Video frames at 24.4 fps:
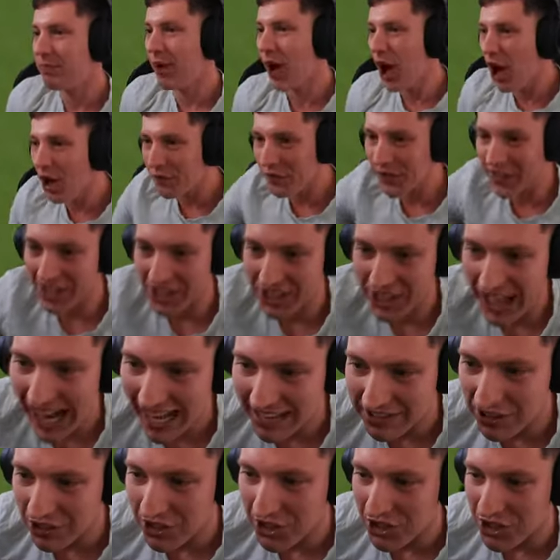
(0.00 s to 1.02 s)
Perfect
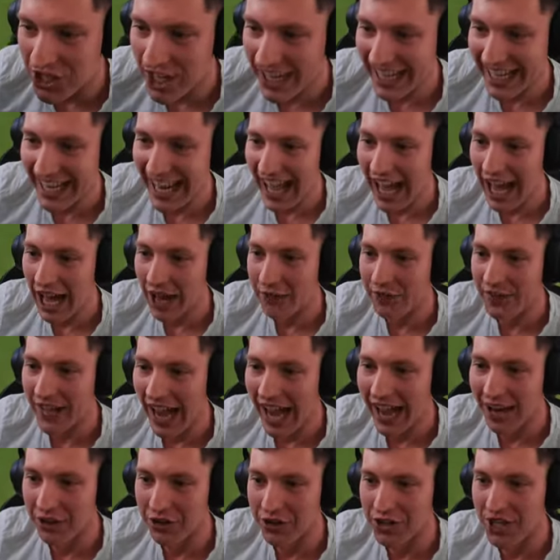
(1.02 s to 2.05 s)
start to the second half.
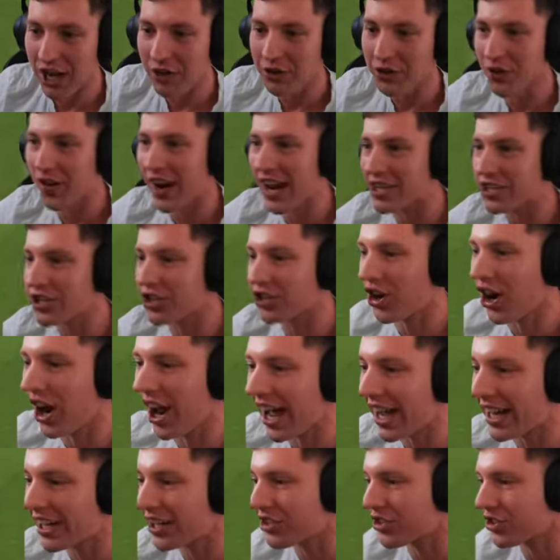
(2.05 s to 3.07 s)
Carlos Alcaraz
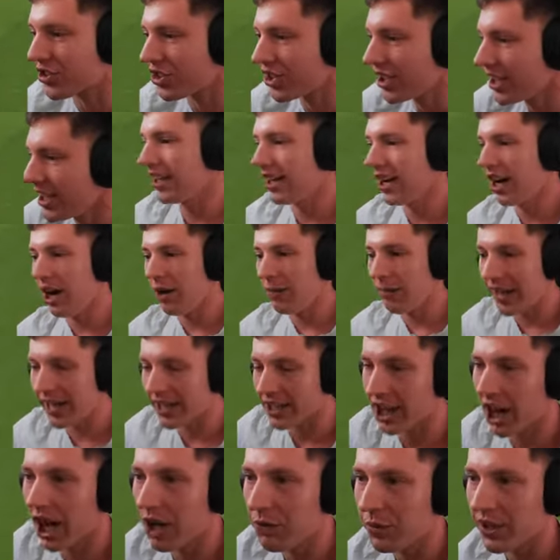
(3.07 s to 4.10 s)
strikes. Oh my
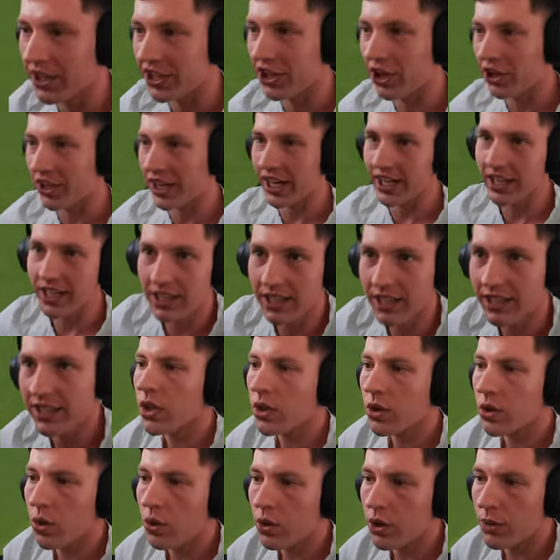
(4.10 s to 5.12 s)
god, we're cooking.
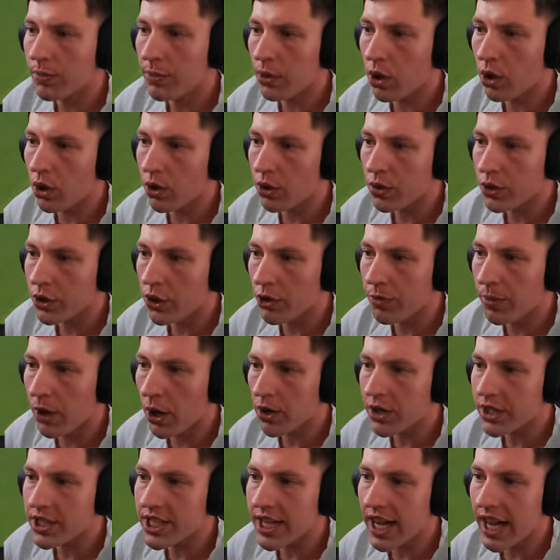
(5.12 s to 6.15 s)
Corner ball.
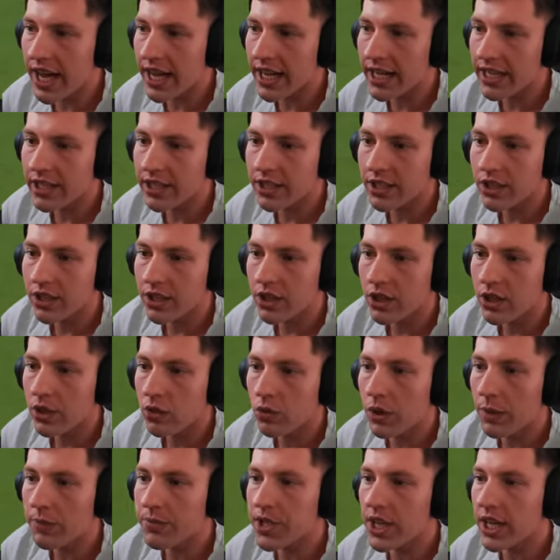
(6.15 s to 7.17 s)
Kubo to take.
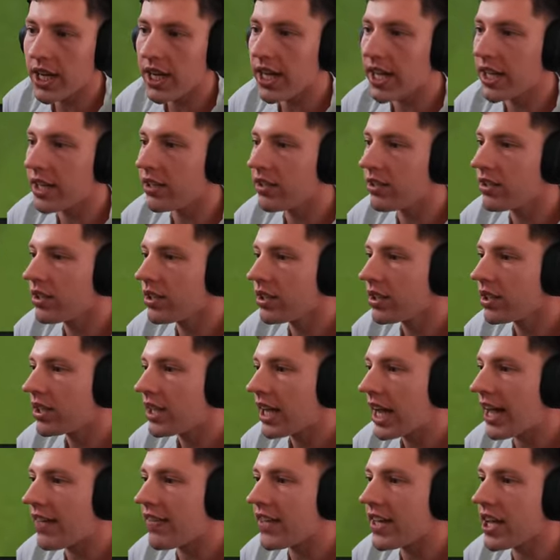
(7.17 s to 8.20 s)
Whips it in.
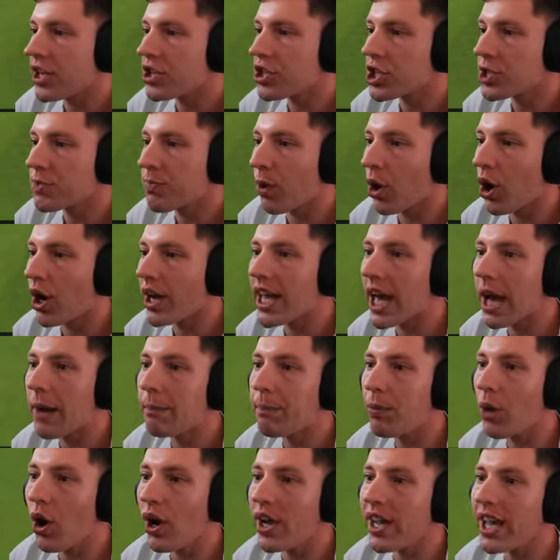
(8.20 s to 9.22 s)
At the edges, Breuer.
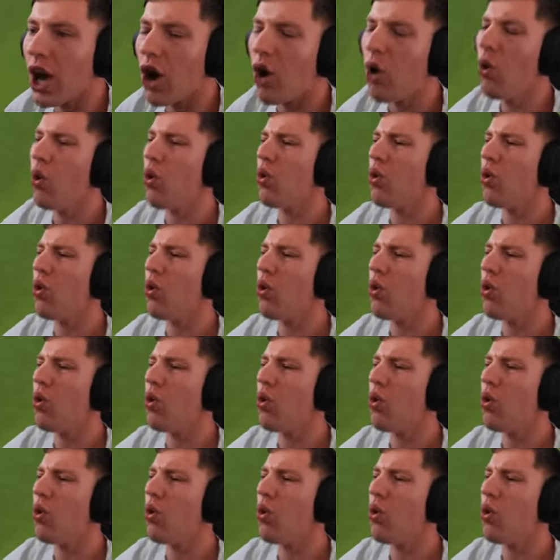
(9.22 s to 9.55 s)
Breuer!